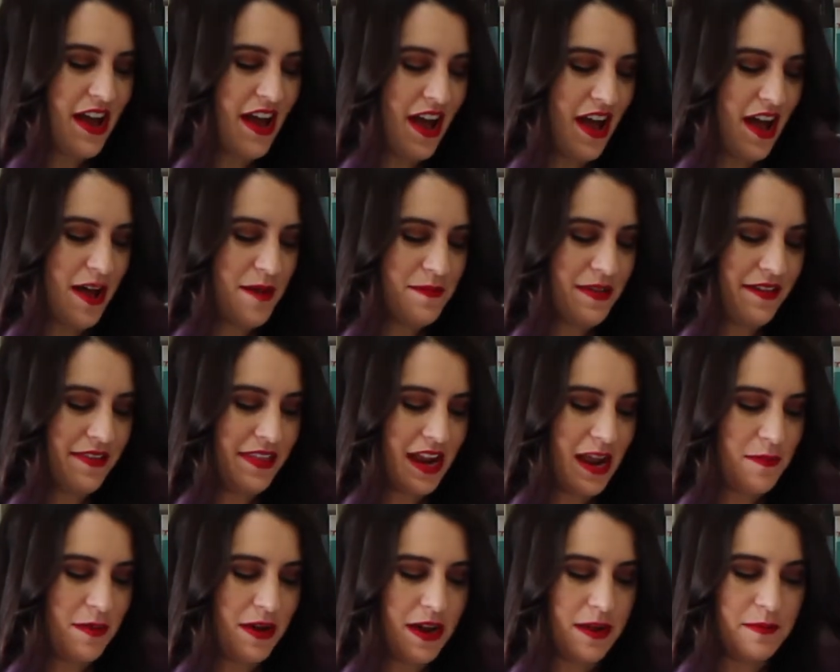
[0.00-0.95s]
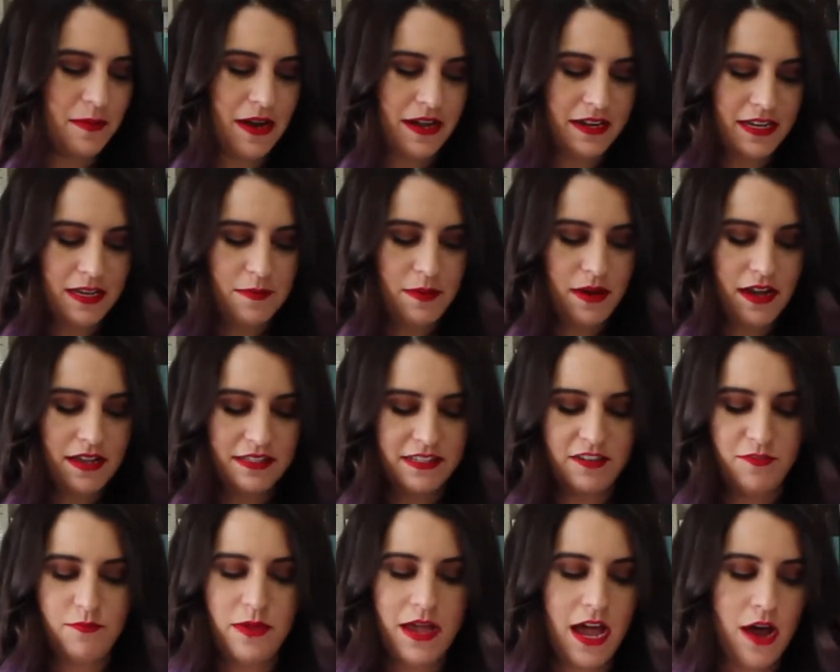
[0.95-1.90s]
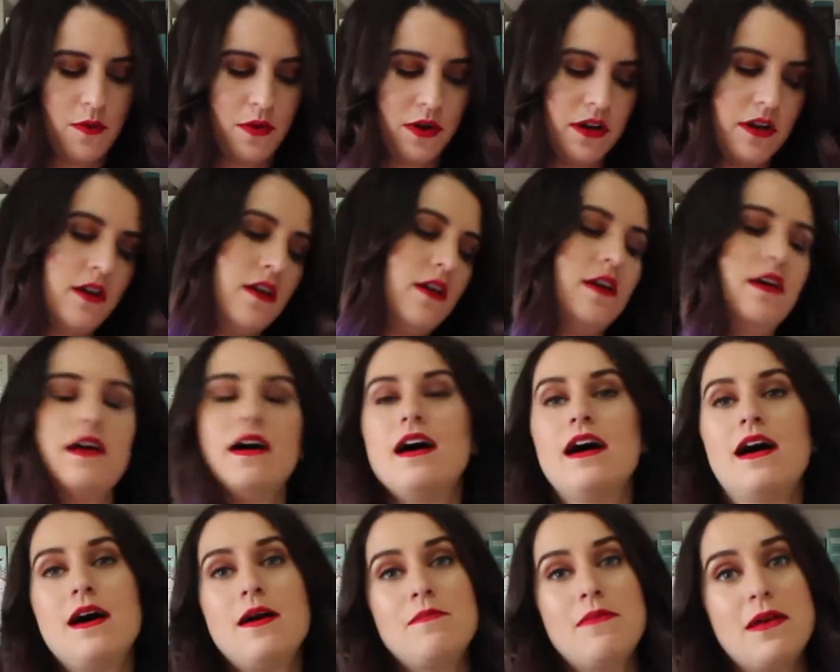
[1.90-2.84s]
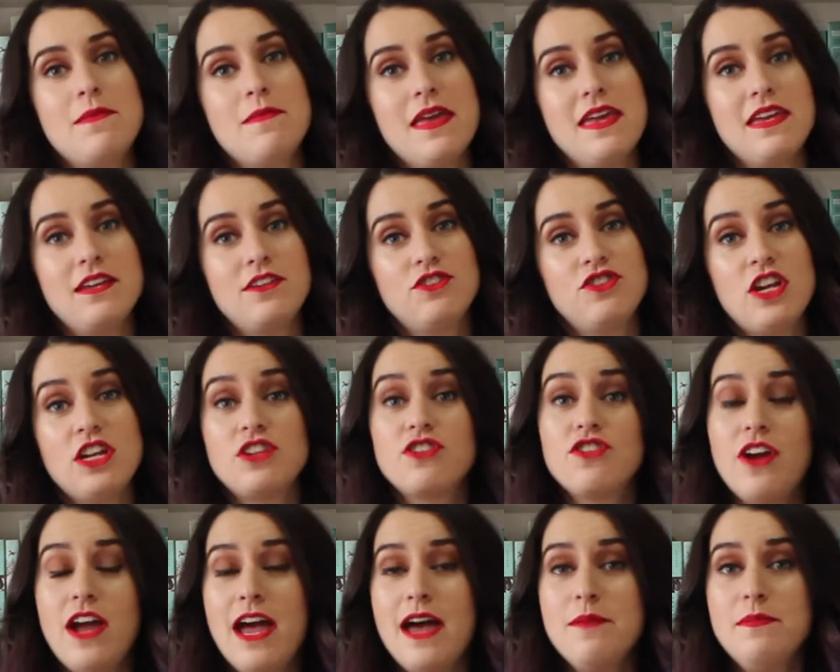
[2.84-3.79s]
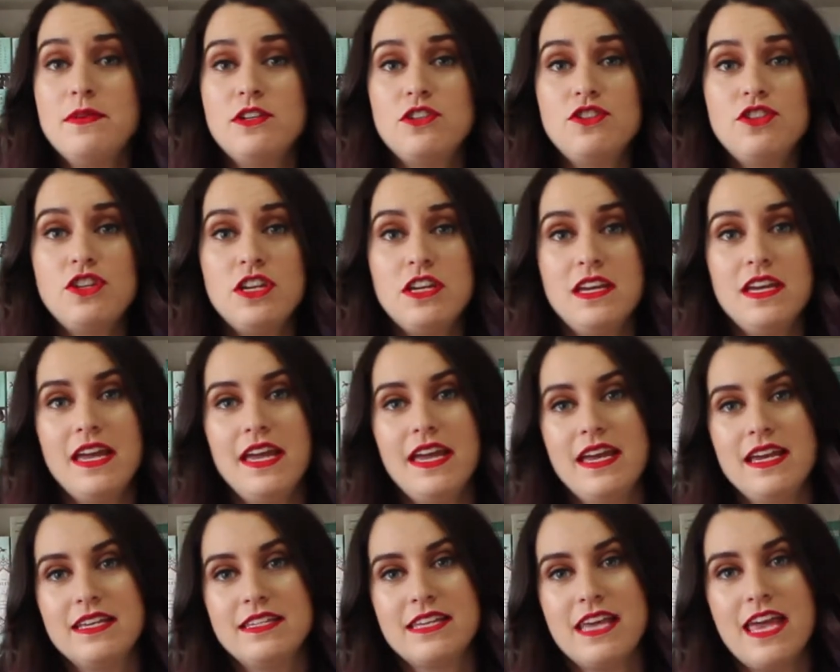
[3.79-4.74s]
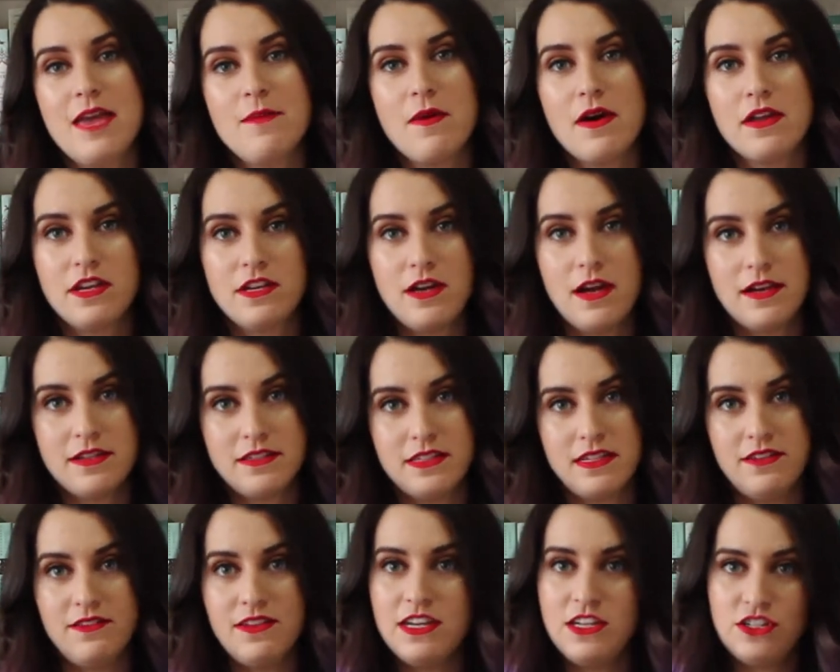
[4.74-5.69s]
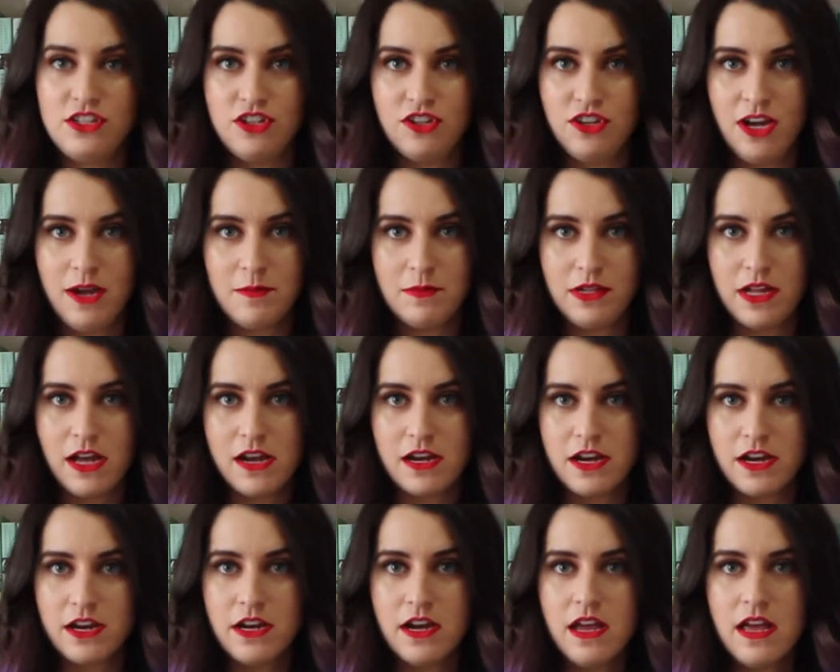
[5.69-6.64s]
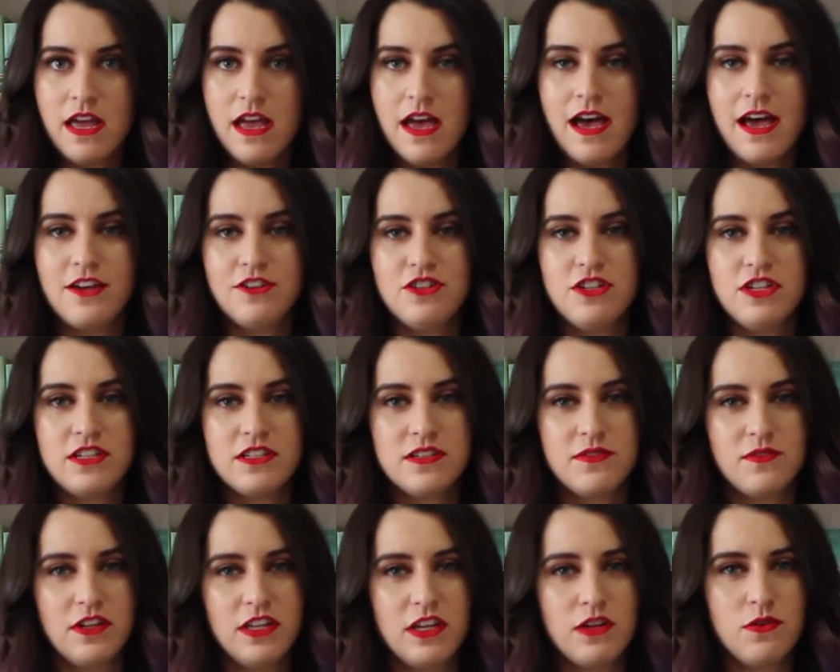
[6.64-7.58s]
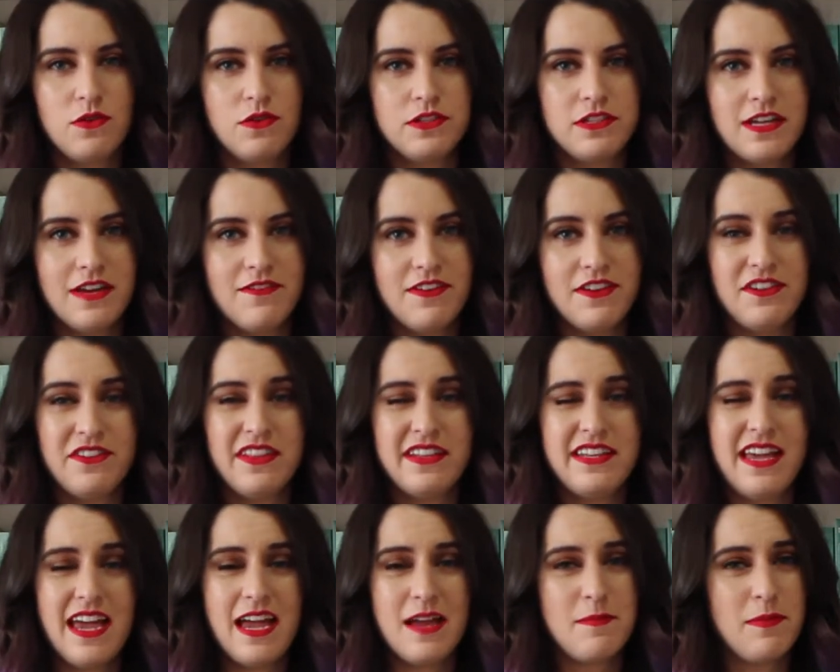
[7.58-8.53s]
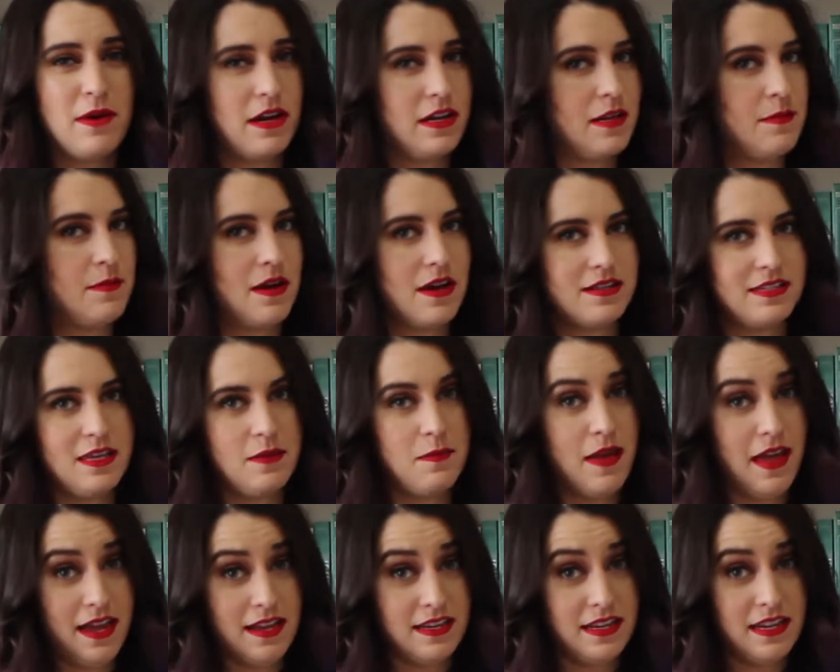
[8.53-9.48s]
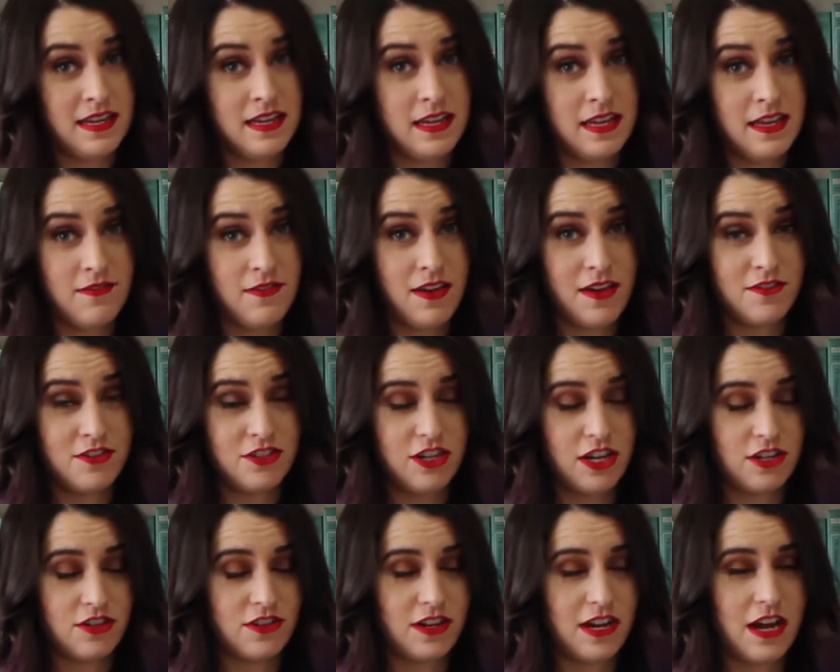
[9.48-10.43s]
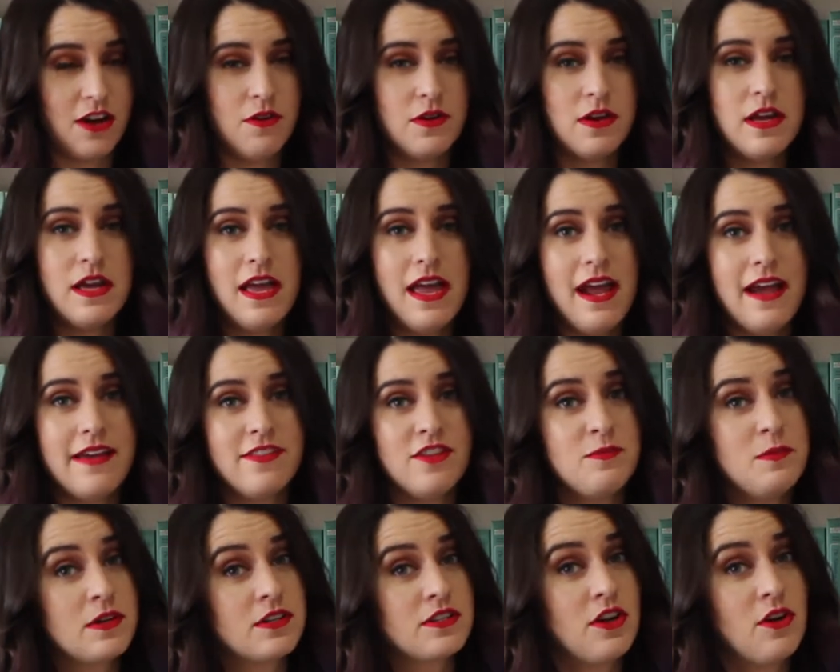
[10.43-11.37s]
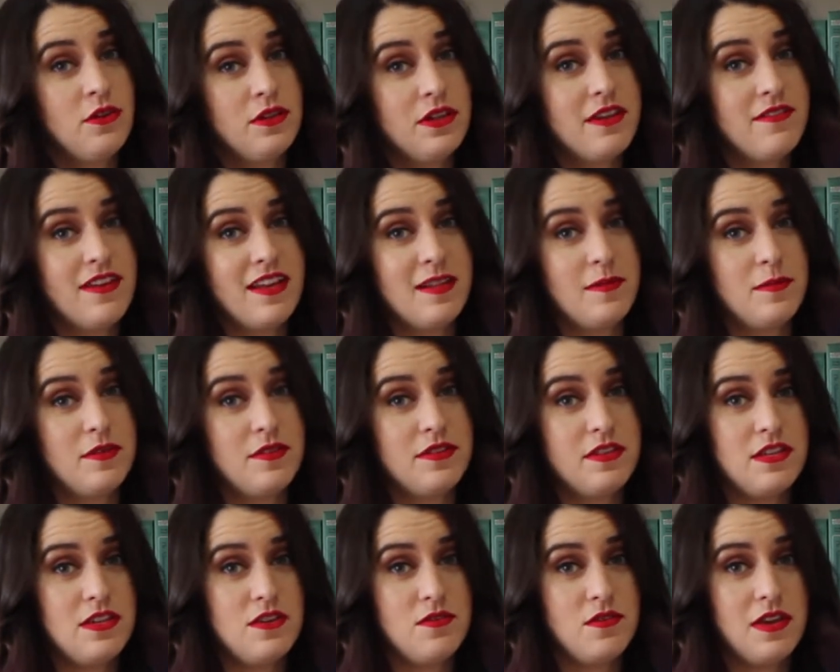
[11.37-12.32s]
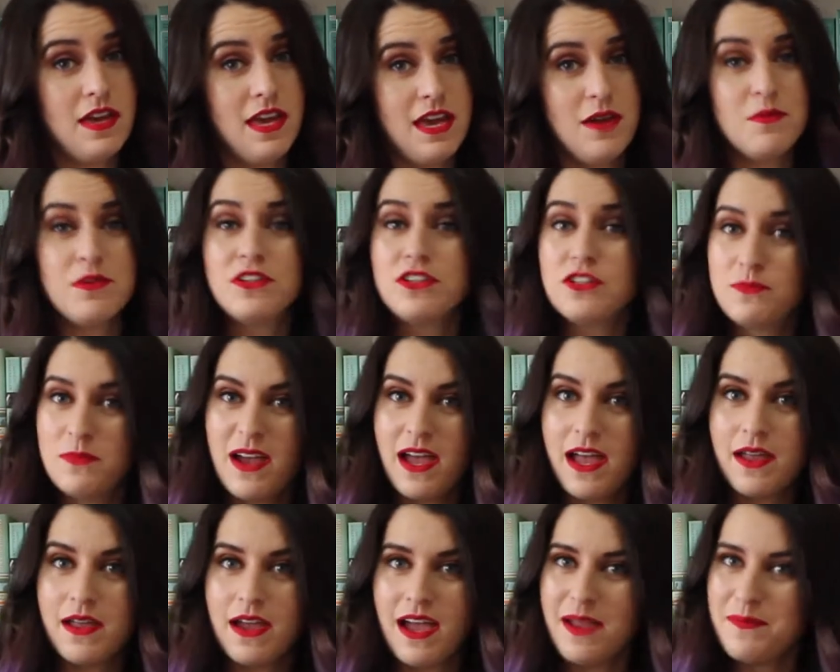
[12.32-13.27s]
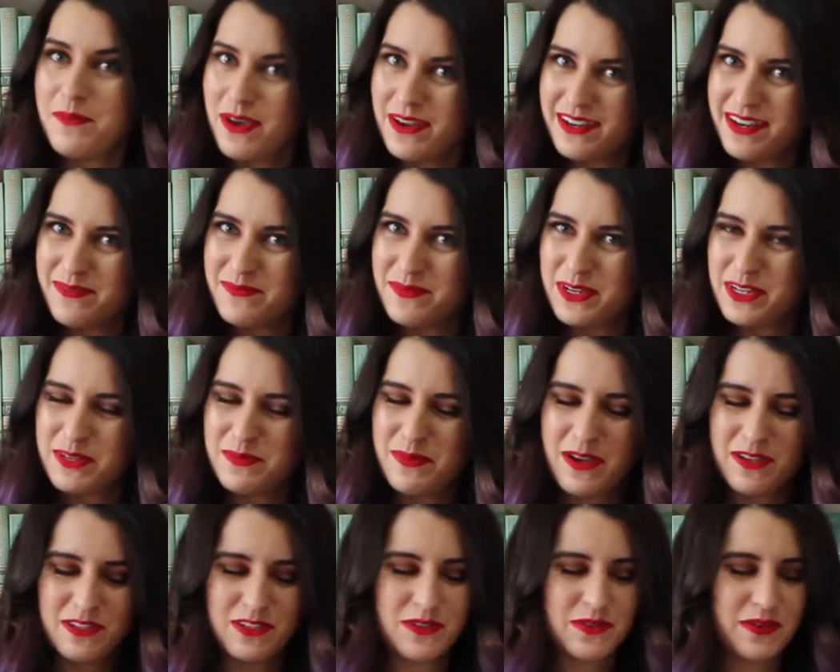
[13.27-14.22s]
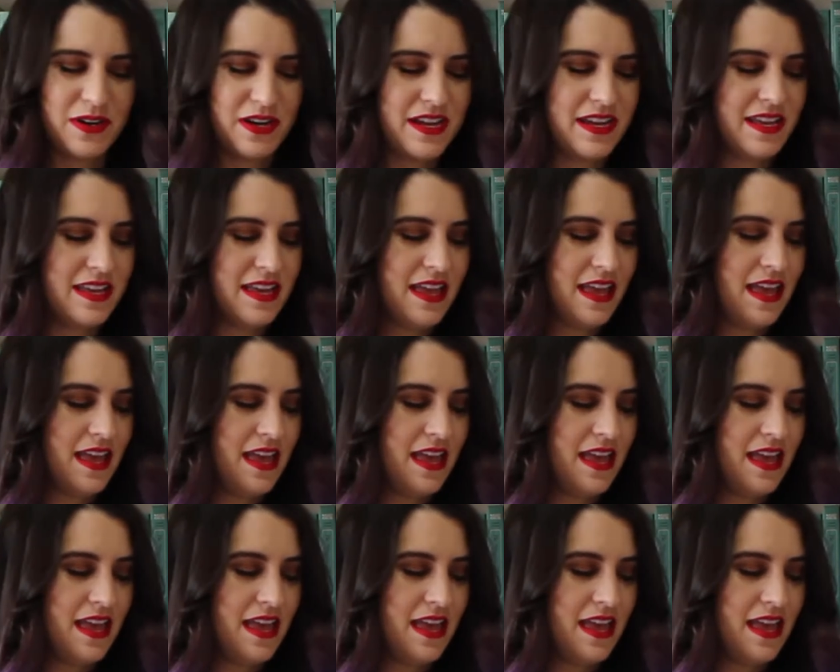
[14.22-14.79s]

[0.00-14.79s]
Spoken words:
And then I bought Body Positive Power by Megan Jane Crabb. She is a body positive Instagram blogger. She does some really cool stuff under the tag Body Posy Panda if you haven't checked her out. And this book's only available in the UK, which is why I bought it on Book Depository.